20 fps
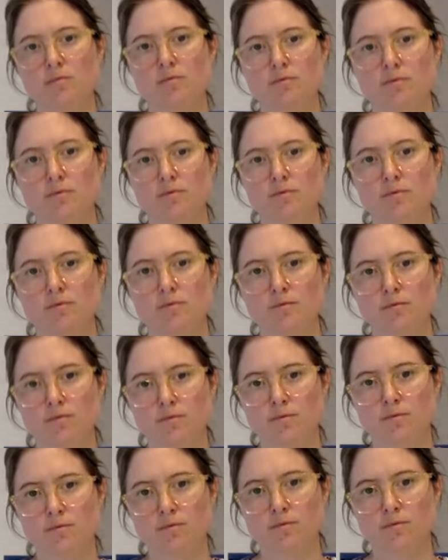
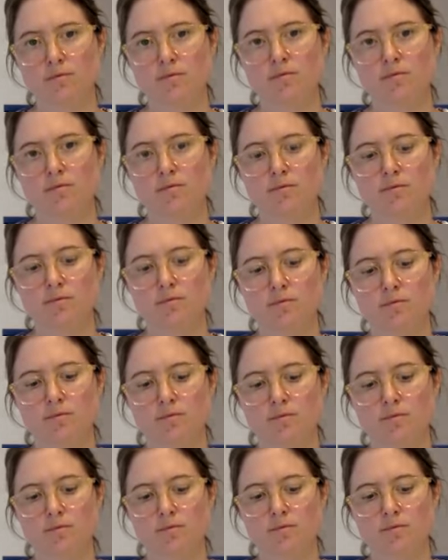
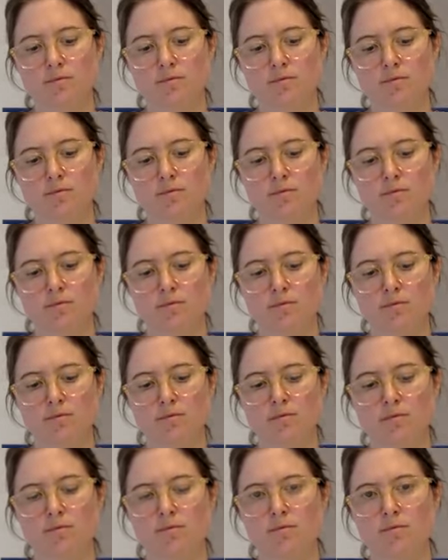
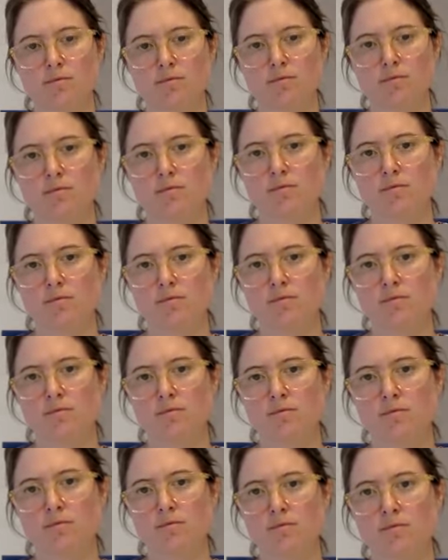
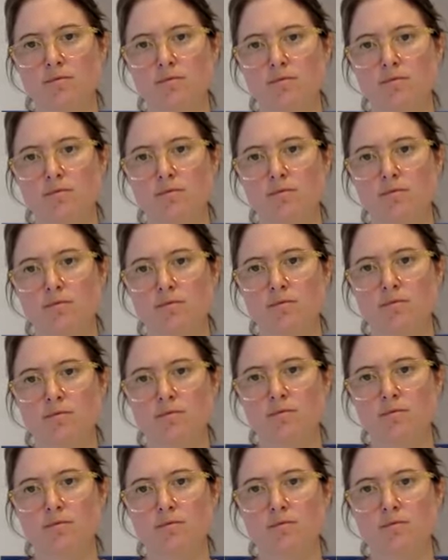No words are spoken by the person on screen.